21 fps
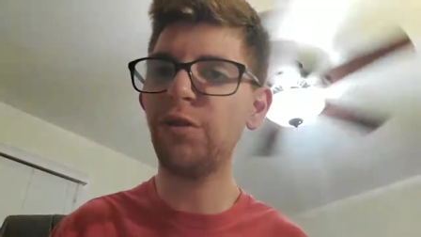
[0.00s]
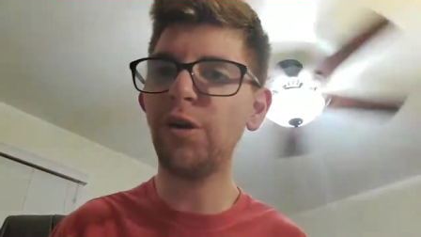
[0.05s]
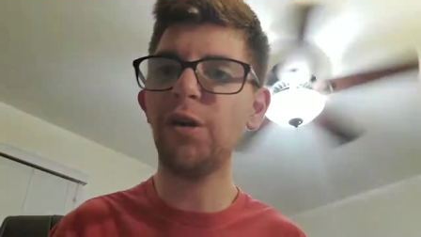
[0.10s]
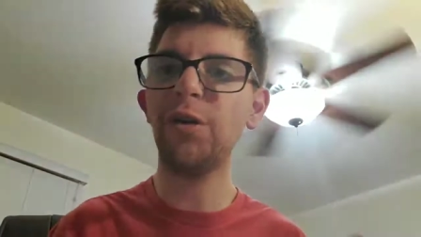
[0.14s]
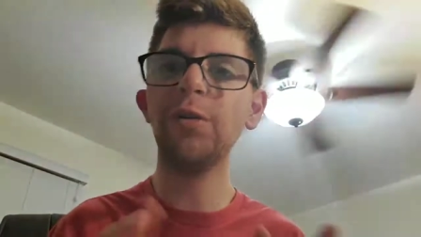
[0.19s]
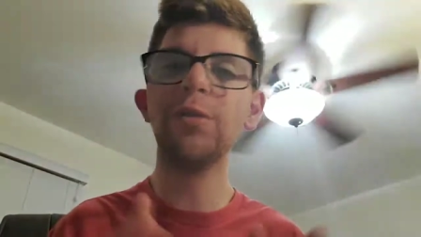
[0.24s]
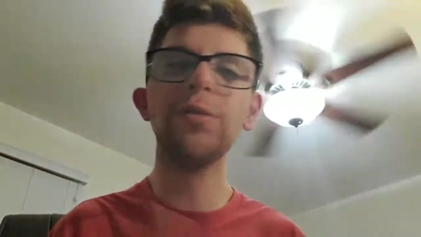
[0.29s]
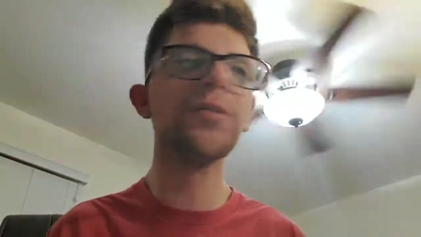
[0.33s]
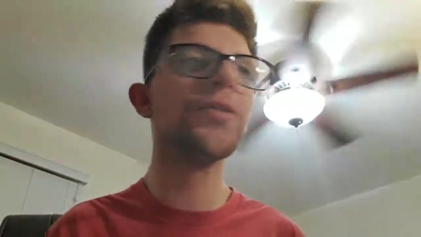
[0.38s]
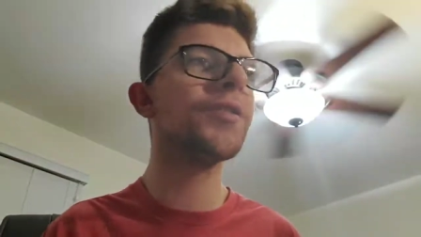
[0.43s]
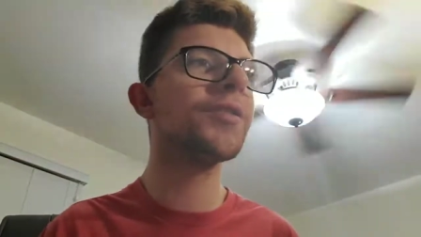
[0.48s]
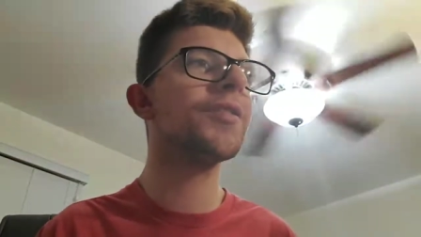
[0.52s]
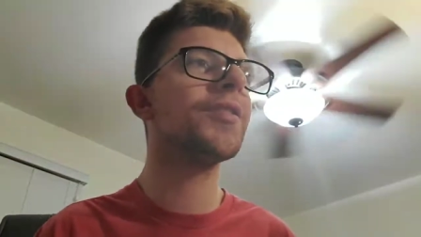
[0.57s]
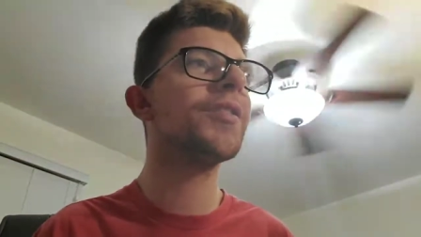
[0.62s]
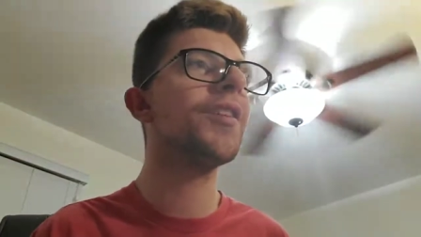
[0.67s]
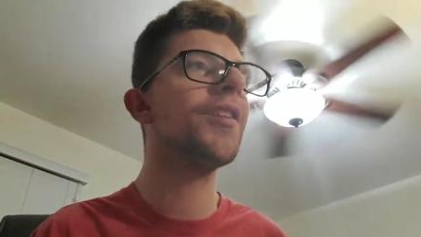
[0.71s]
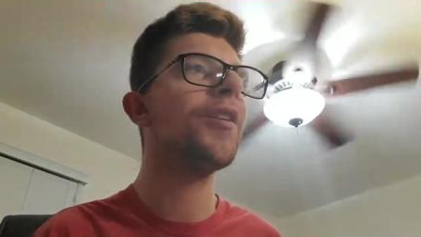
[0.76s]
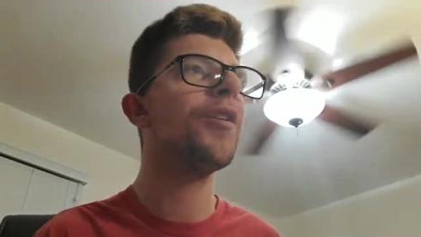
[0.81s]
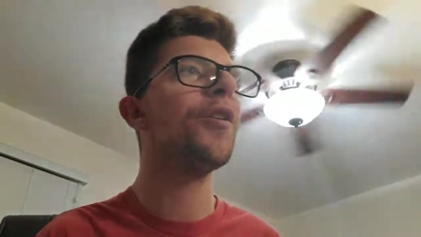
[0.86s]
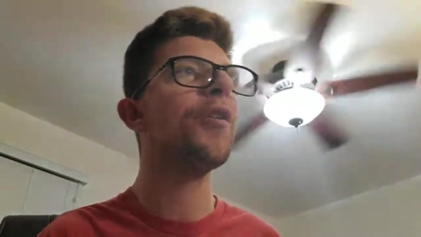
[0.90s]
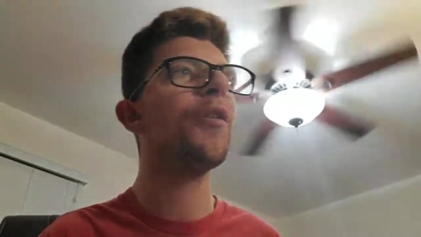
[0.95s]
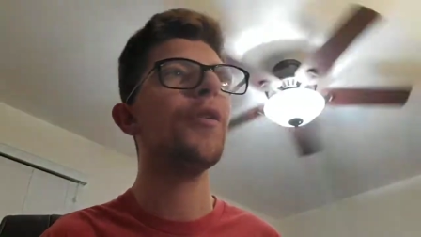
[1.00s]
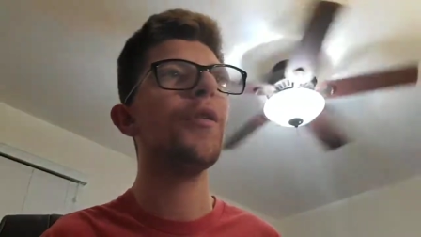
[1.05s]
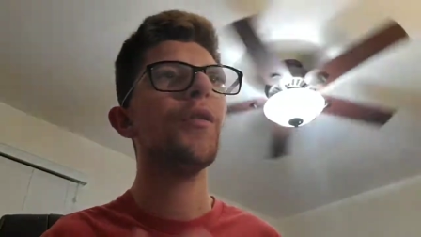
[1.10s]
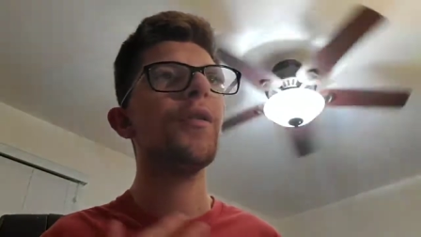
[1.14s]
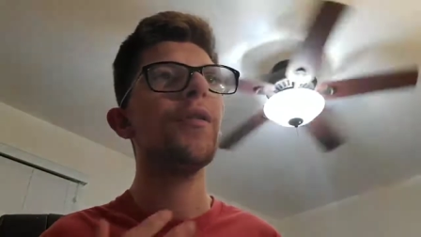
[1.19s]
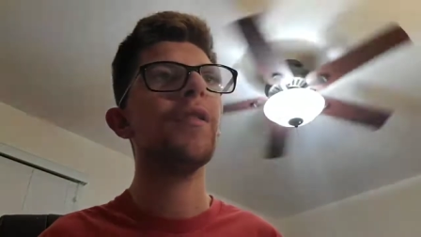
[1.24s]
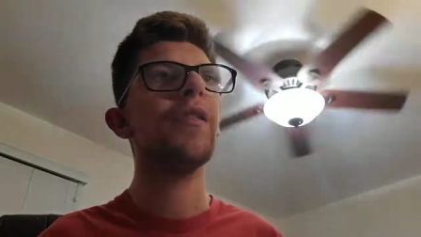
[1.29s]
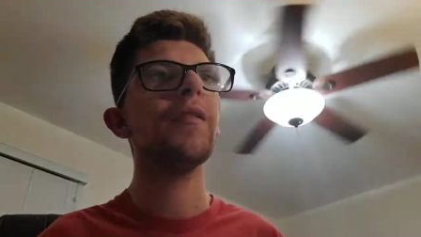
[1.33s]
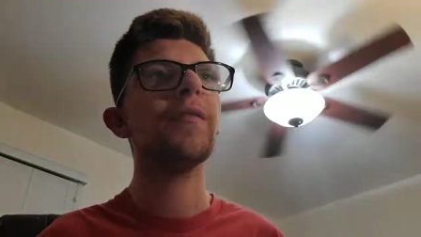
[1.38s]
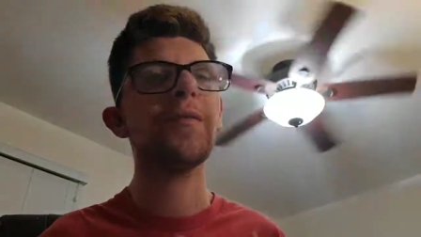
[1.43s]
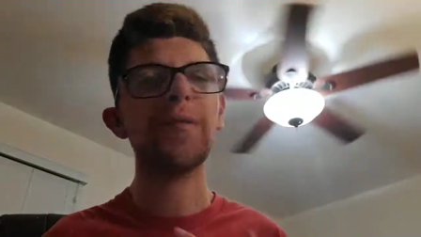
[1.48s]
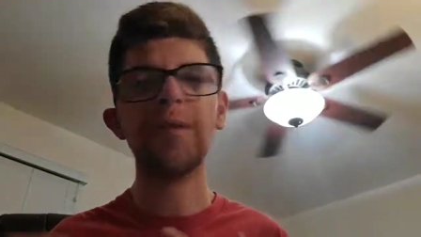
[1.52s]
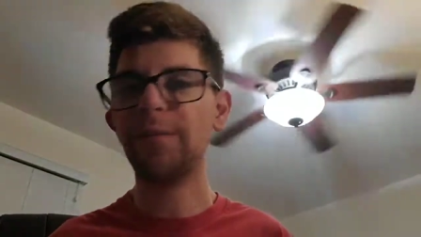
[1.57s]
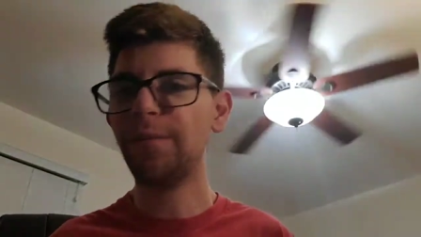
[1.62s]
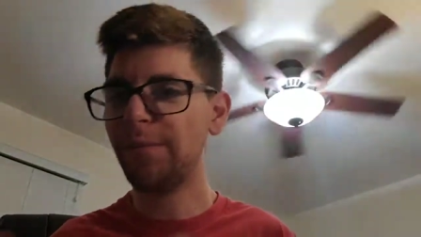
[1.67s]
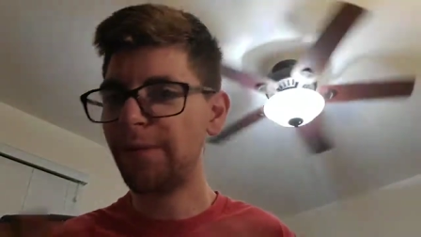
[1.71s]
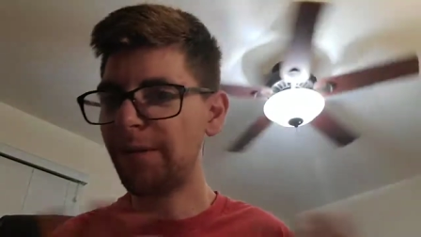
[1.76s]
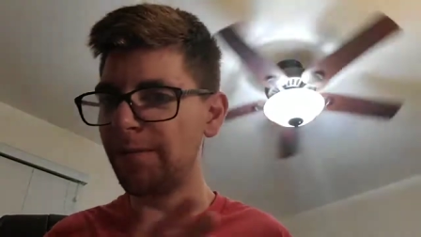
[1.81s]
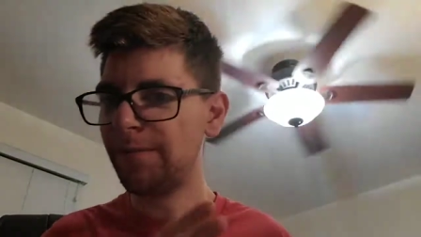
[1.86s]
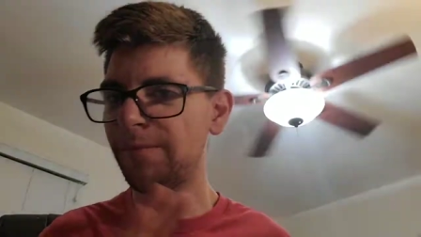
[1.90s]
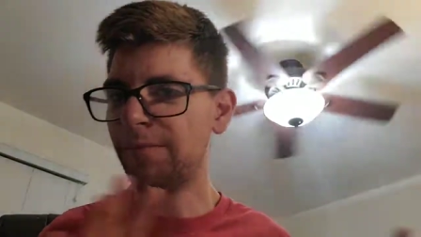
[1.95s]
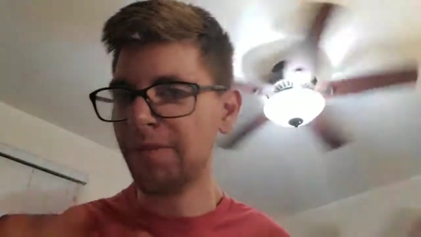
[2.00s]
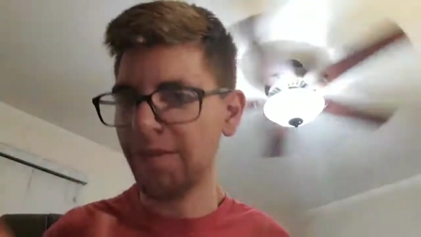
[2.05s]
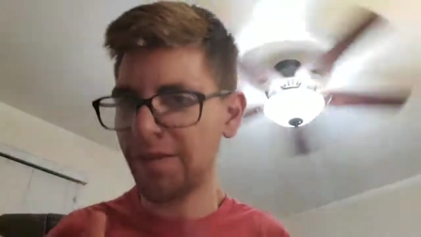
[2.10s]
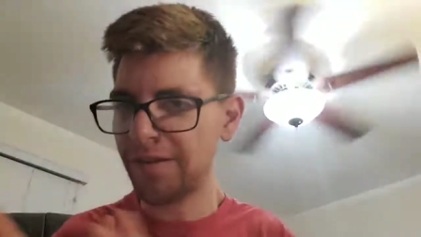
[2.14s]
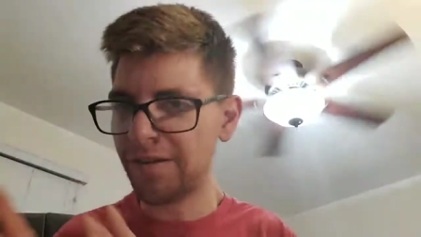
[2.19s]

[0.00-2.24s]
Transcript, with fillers: roles, the, the,